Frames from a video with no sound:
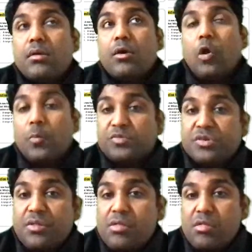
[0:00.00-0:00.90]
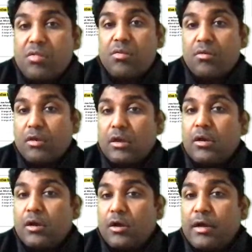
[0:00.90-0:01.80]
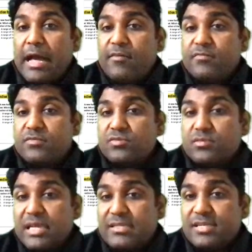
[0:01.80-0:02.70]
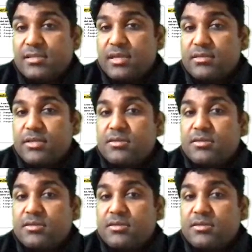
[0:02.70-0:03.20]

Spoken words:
options have. So they're saying that